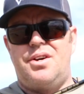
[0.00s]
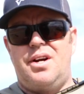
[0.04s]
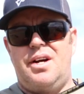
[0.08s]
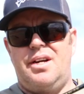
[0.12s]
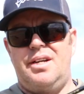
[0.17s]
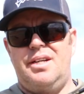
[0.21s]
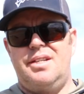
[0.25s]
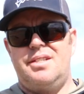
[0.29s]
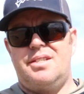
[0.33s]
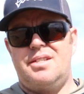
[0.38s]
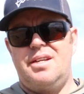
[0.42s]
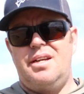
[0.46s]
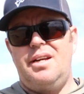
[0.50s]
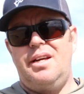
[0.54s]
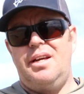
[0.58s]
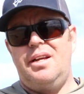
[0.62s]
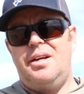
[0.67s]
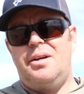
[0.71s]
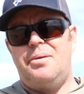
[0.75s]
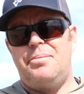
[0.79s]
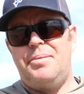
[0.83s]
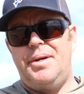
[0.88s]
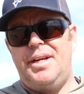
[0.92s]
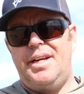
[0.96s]
rod is an
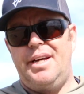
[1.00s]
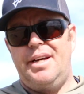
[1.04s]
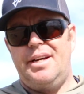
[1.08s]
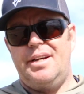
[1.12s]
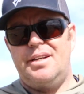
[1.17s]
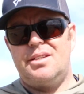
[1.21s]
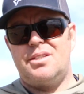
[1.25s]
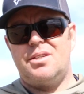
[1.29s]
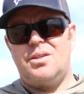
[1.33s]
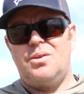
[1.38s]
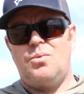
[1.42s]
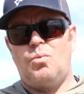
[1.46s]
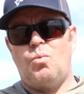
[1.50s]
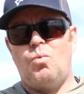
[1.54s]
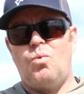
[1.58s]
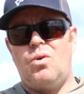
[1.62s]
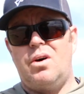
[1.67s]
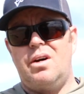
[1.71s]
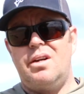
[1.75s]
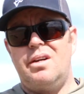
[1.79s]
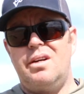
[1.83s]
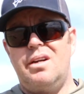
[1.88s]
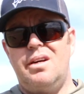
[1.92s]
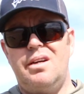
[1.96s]
intermediate
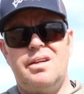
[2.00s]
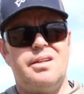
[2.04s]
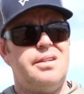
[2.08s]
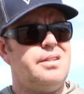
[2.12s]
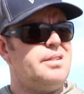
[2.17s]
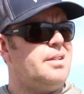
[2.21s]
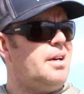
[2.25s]
1